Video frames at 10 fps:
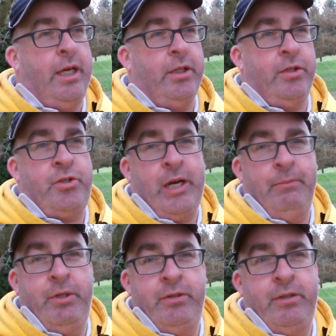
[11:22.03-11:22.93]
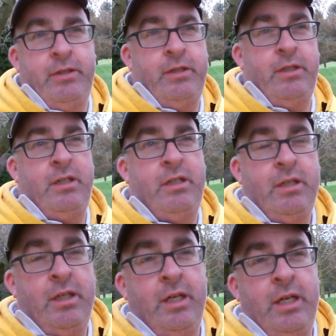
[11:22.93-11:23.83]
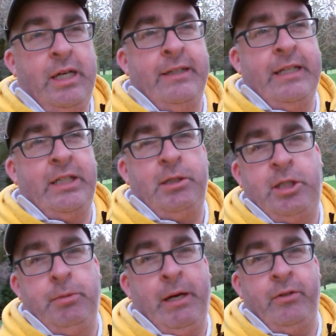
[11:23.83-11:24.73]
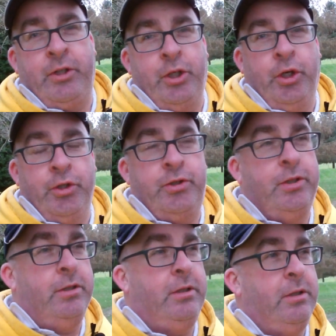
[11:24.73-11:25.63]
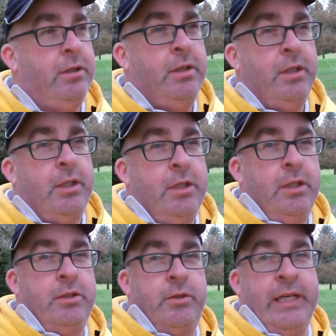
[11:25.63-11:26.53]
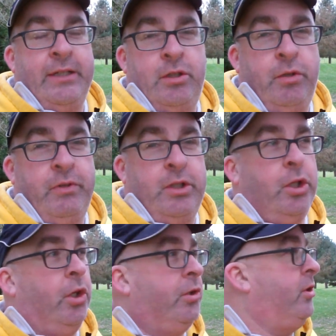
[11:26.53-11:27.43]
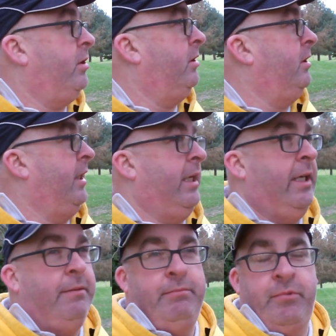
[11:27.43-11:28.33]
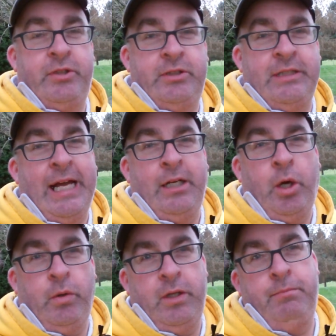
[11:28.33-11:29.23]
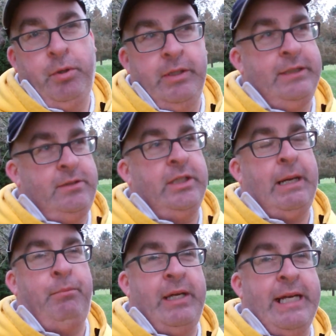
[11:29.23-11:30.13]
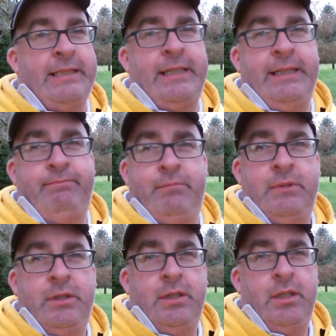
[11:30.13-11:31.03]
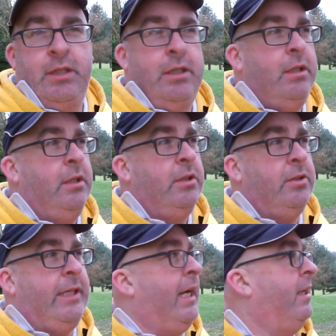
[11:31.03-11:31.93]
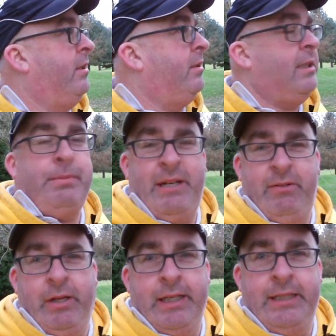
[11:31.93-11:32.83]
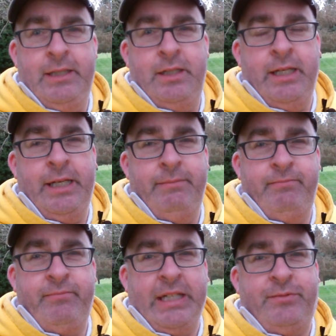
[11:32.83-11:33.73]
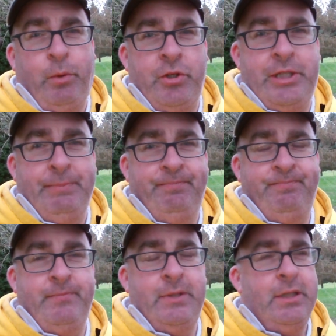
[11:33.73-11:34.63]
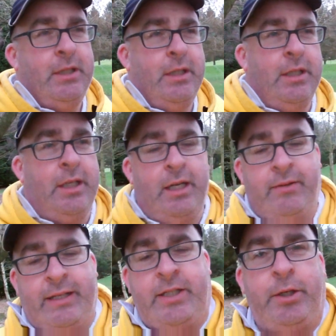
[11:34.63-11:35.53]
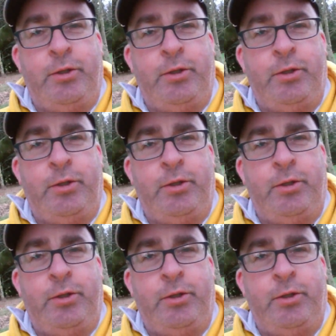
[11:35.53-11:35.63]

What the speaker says: You got the Trackman, and then you can come out on the course. So yeah, it's a lovely course. It's 9-holer, but you can play 18. So yeah, so that's about it really. Thanks for watching. Thank you